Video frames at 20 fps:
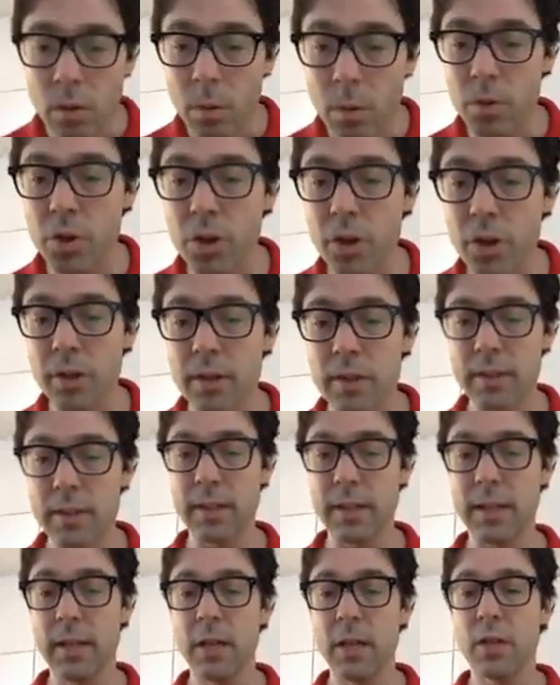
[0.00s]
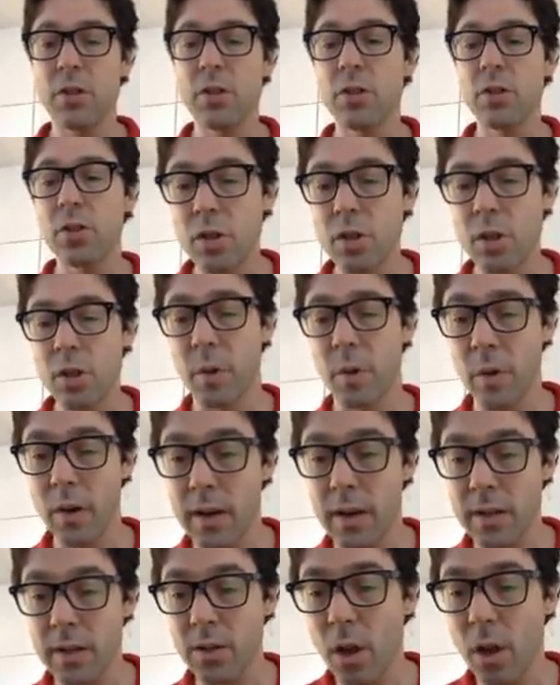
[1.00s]
opportunity to
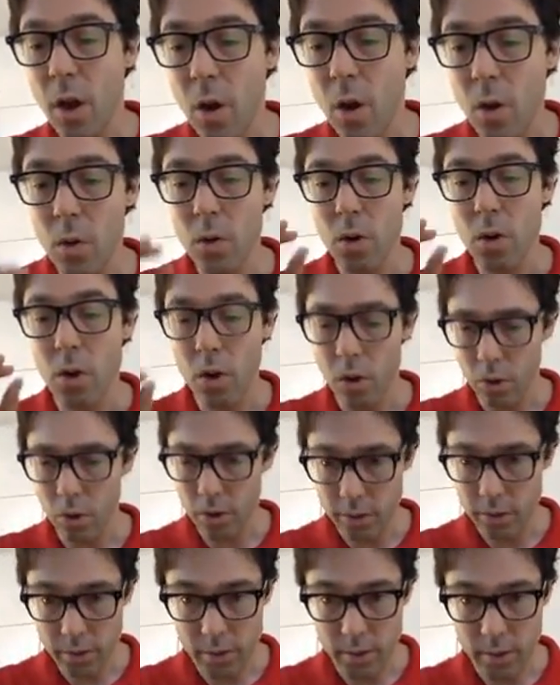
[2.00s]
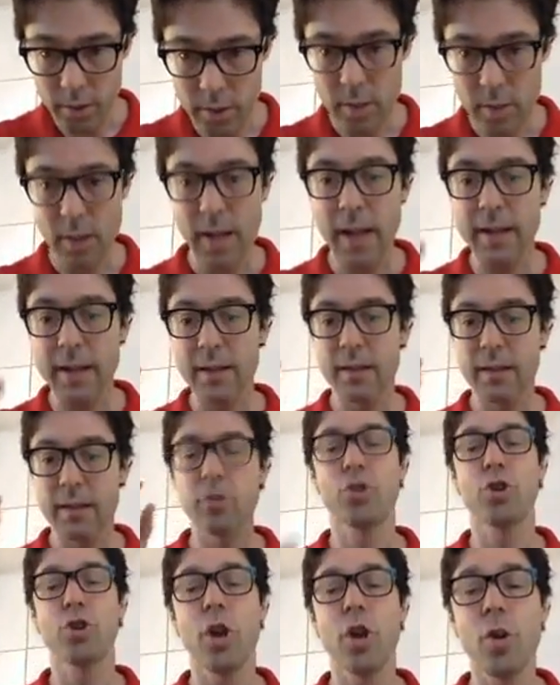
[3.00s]
summarize the whole course and
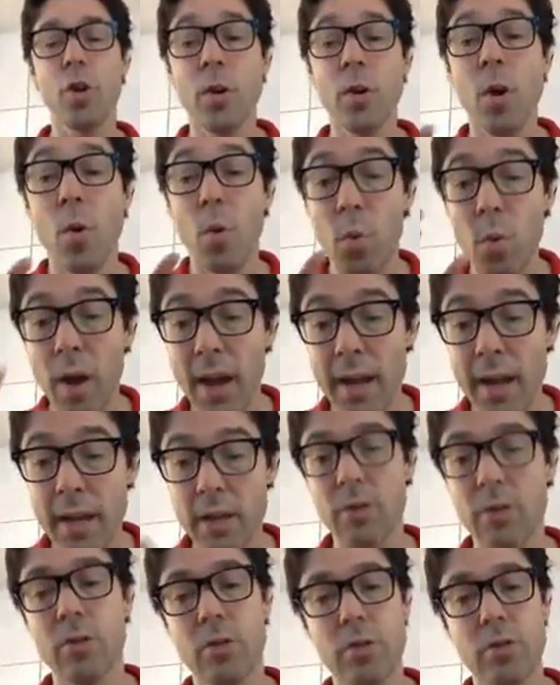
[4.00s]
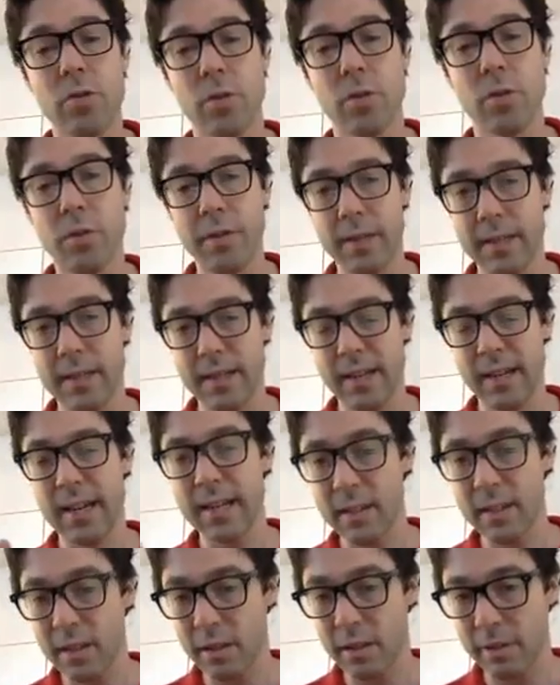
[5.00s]
show where your talk fits
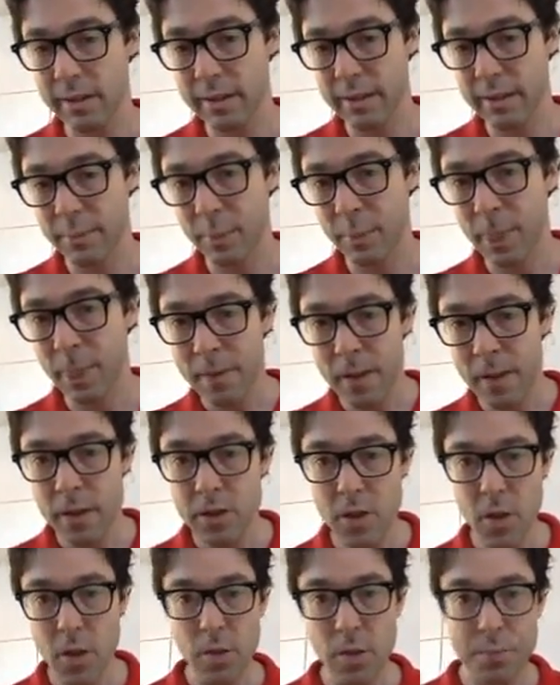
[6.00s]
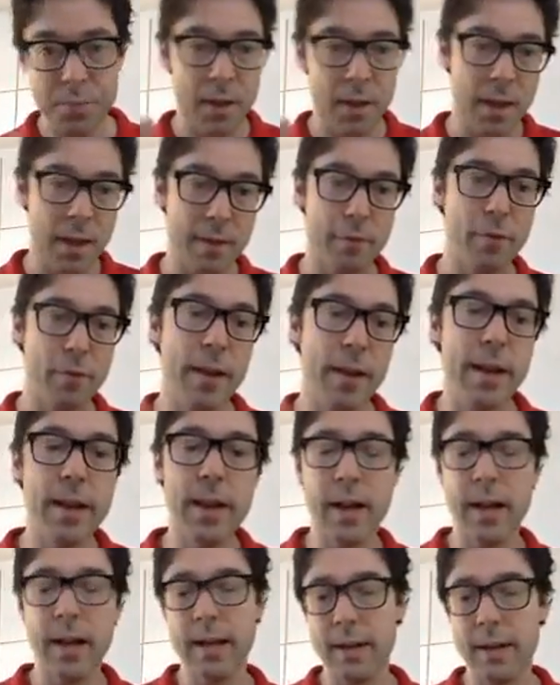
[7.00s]
into it. So if
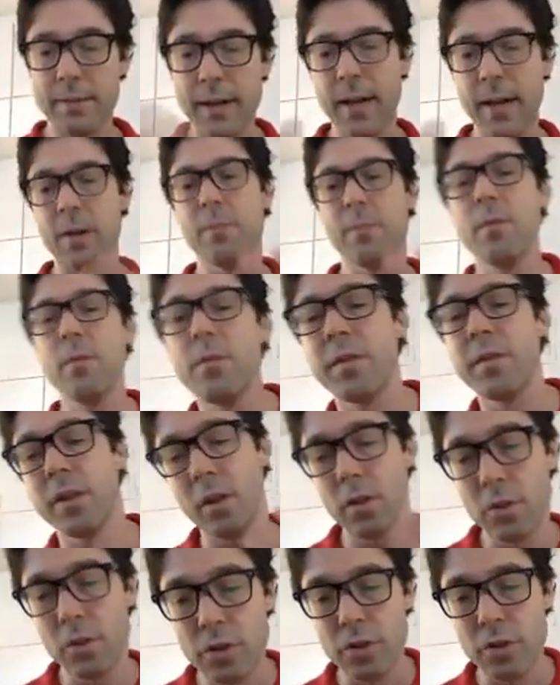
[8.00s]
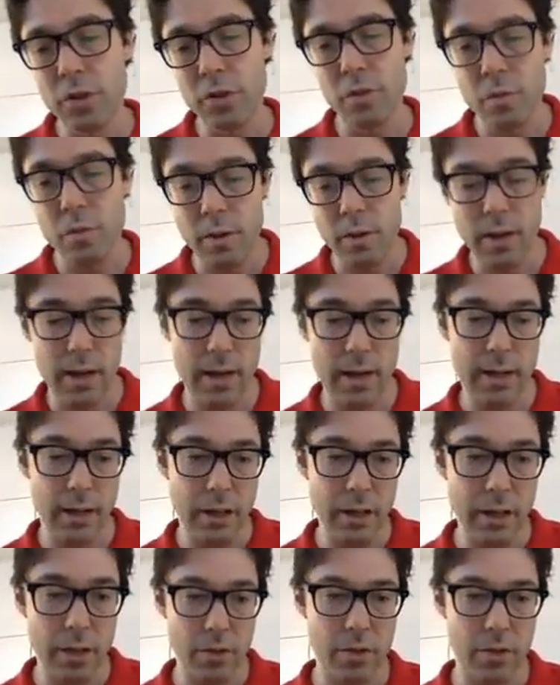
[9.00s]
and I'm now moving on to
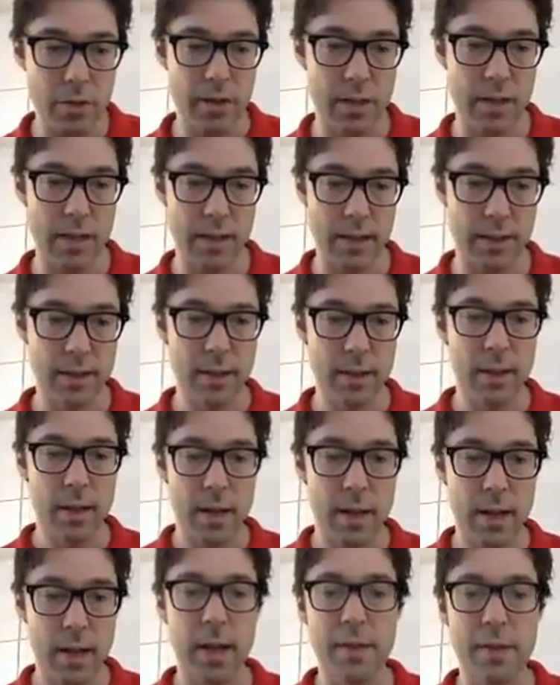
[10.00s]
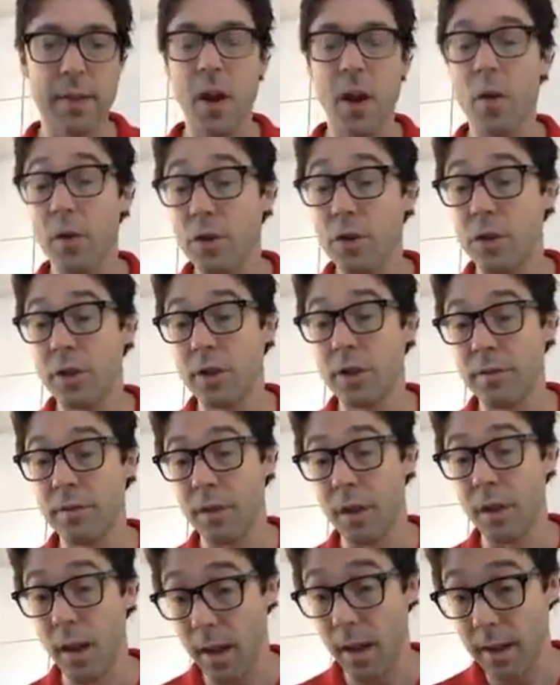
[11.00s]
using the origins of
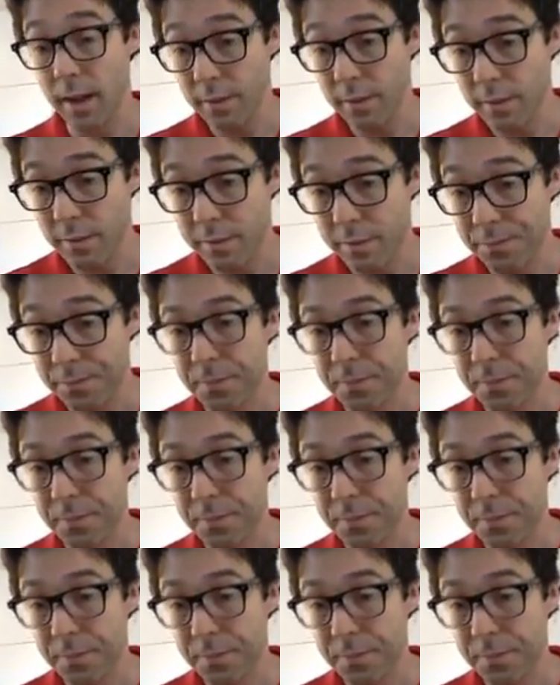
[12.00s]
life